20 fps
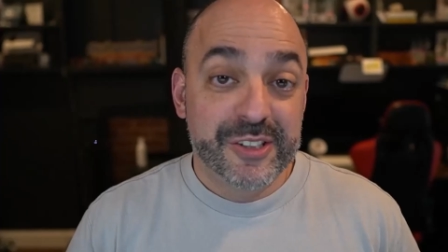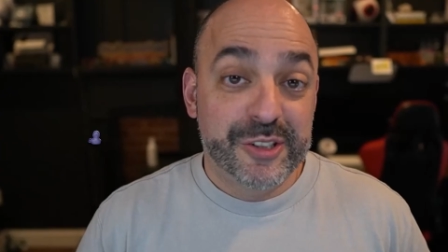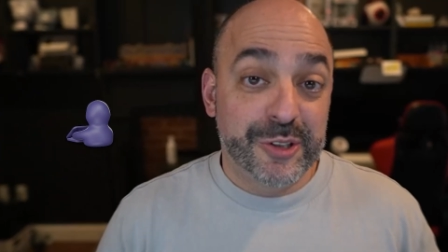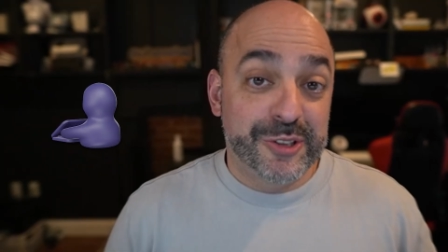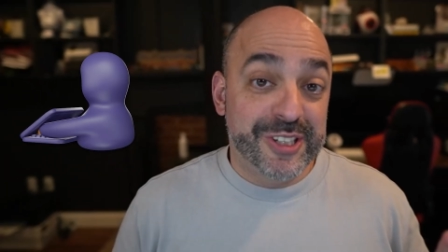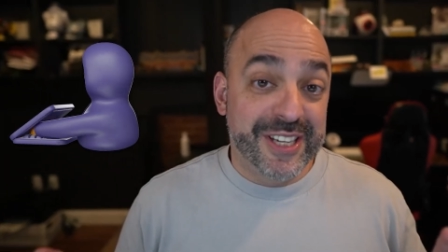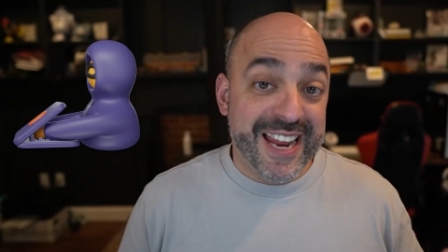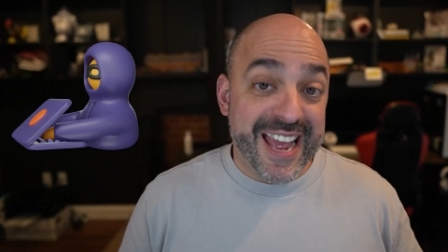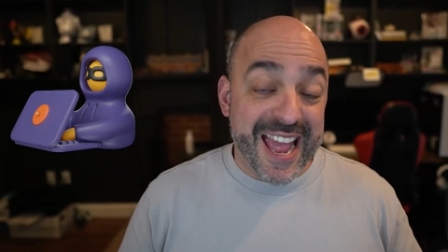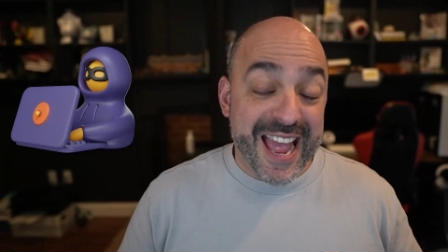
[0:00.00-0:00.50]
So
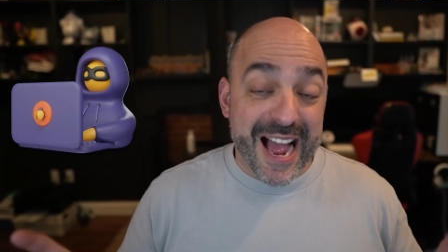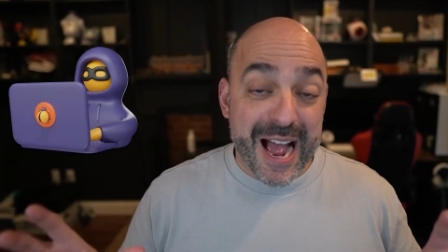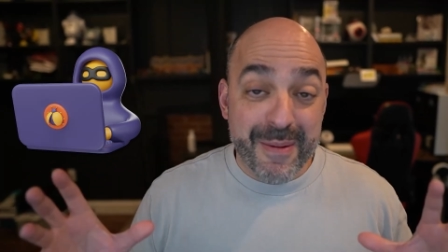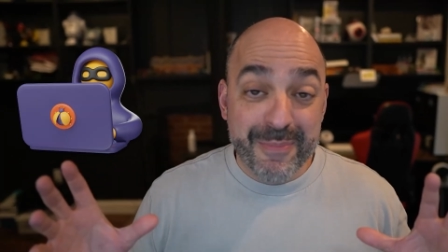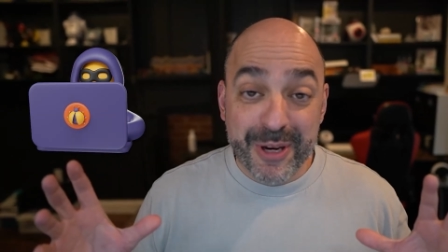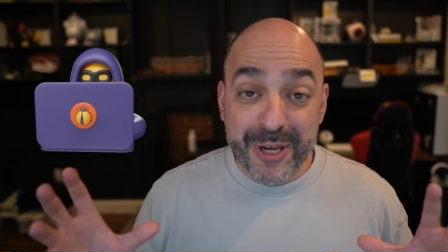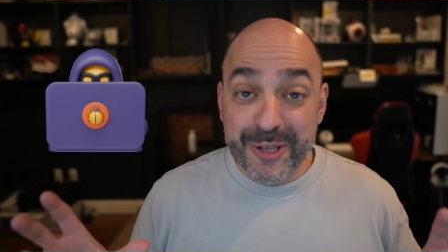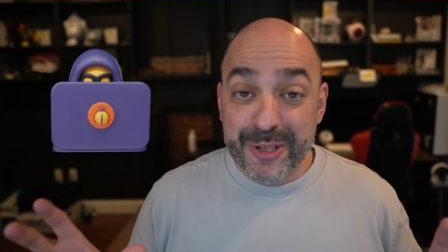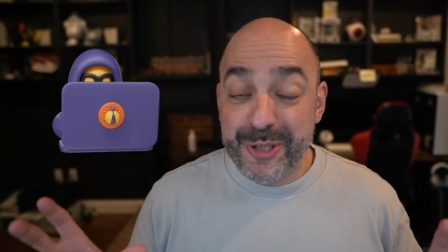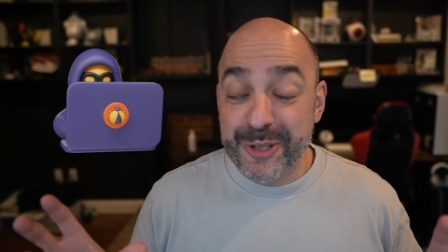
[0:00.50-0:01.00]
today I'm
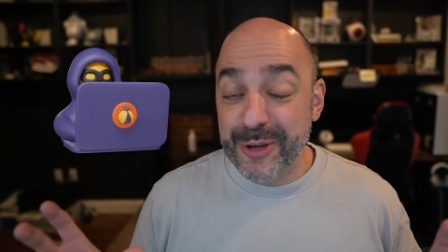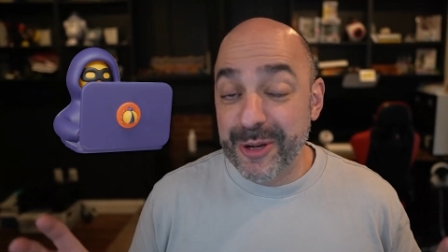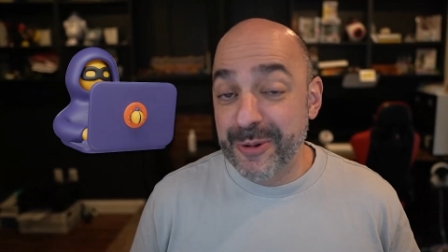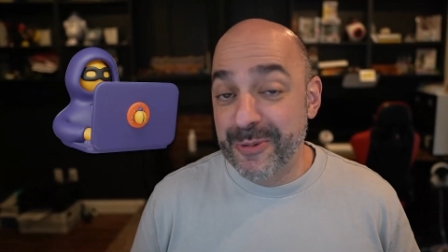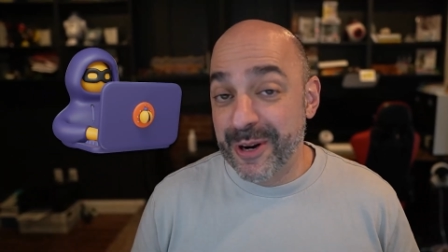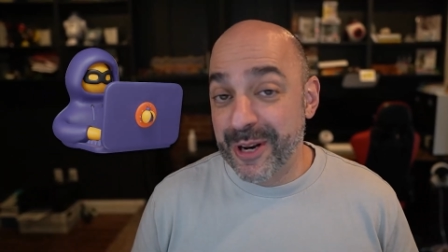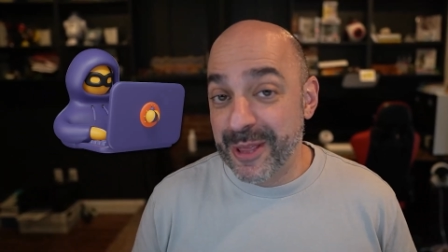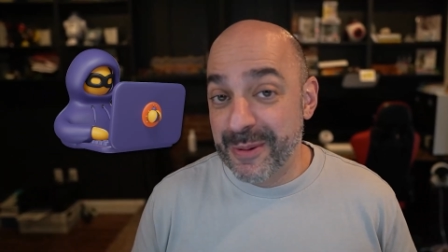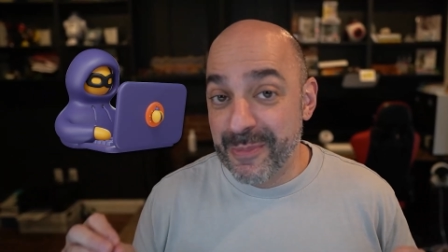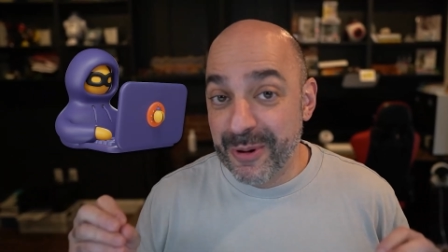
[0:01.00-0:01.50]
going to show you
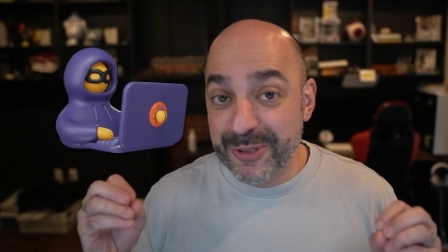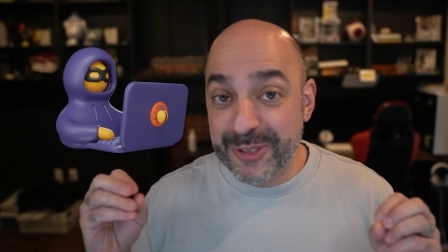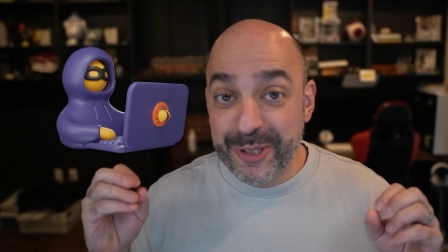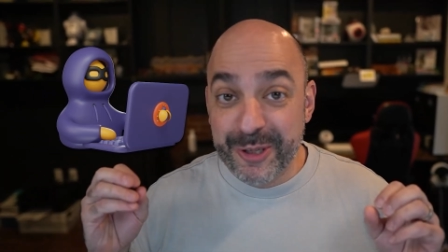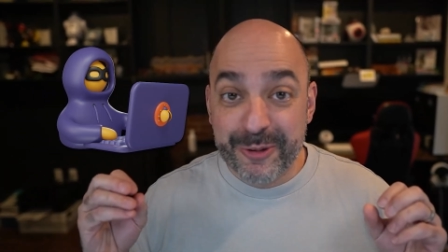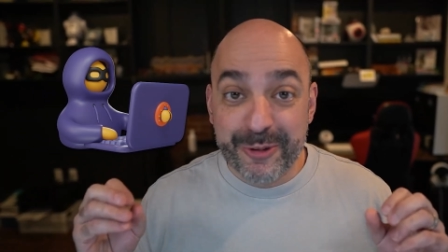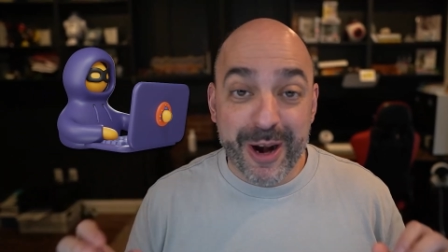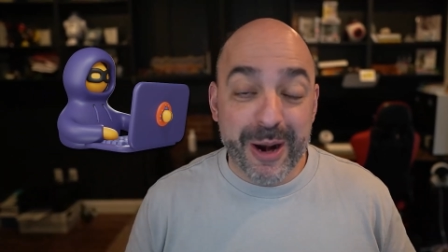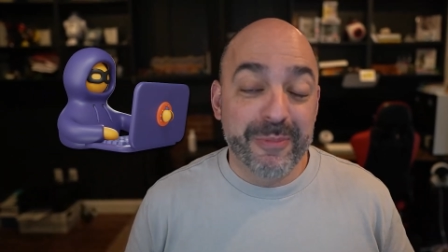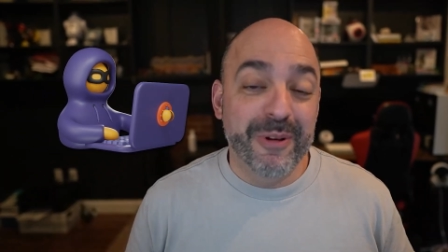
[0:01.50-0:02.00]
one of the most
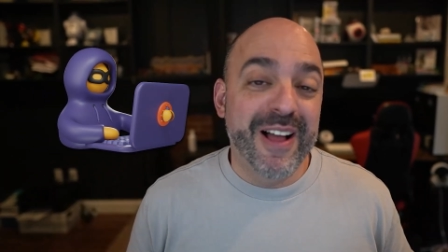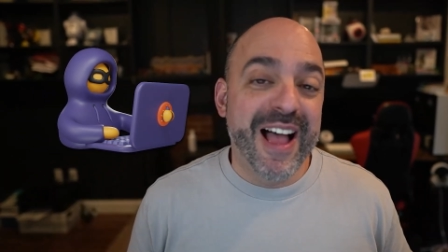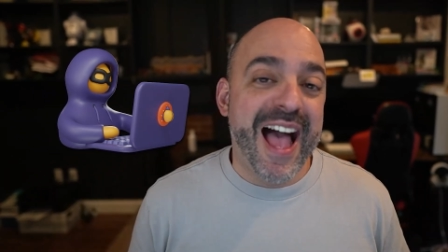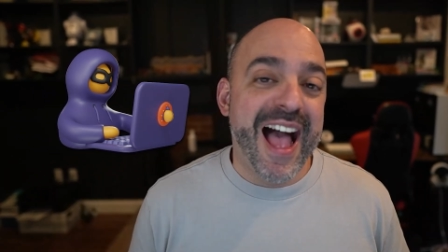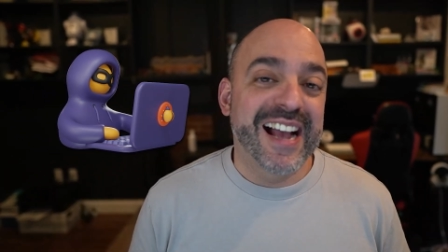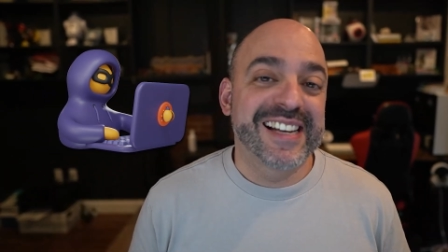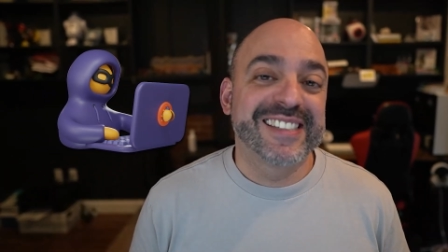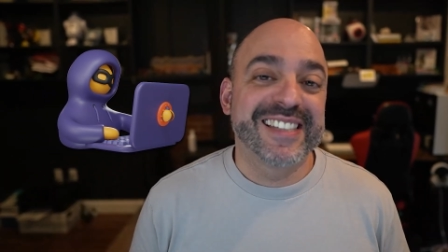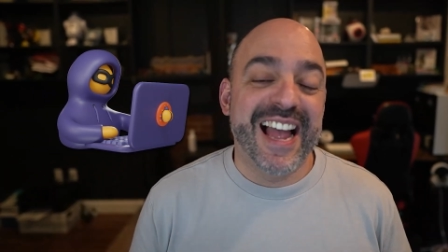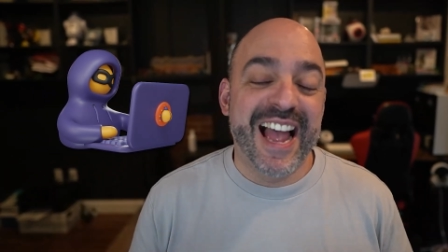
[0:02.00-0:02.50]
incredible
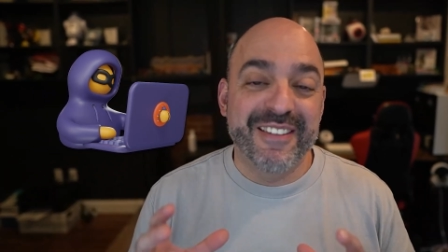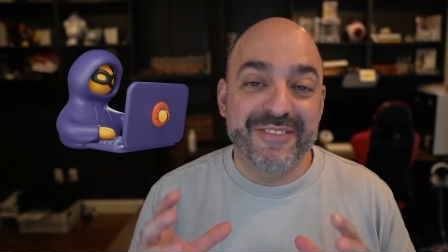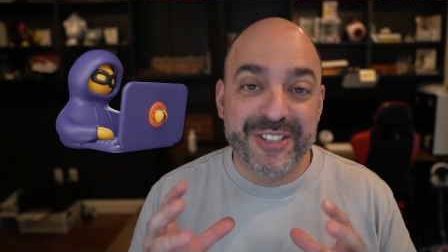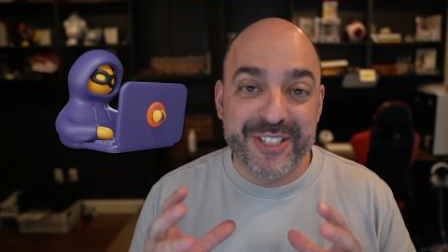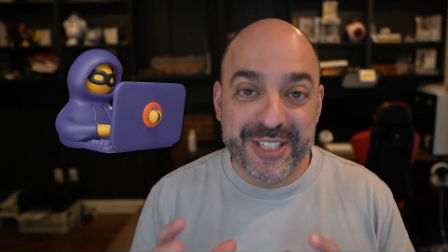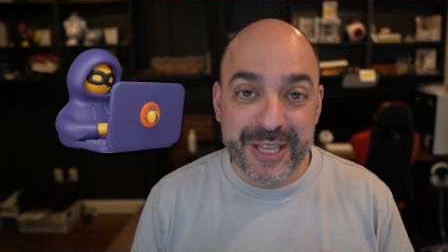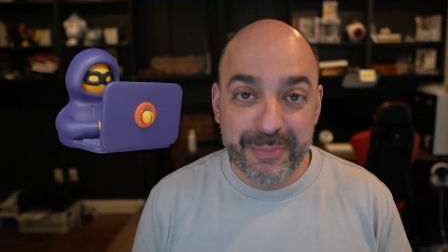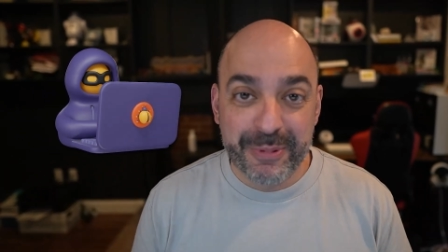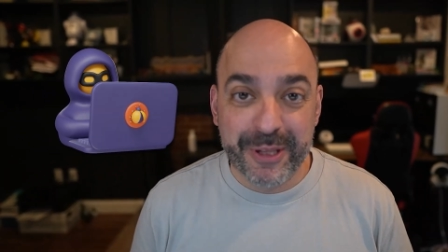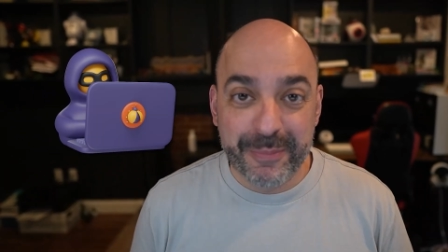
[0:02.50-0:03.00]
hacks I've
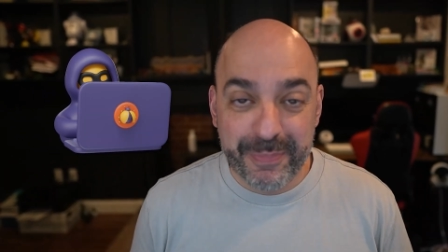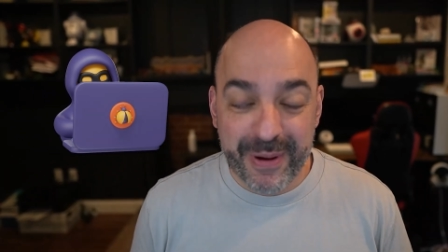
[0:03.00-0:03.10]
stumbled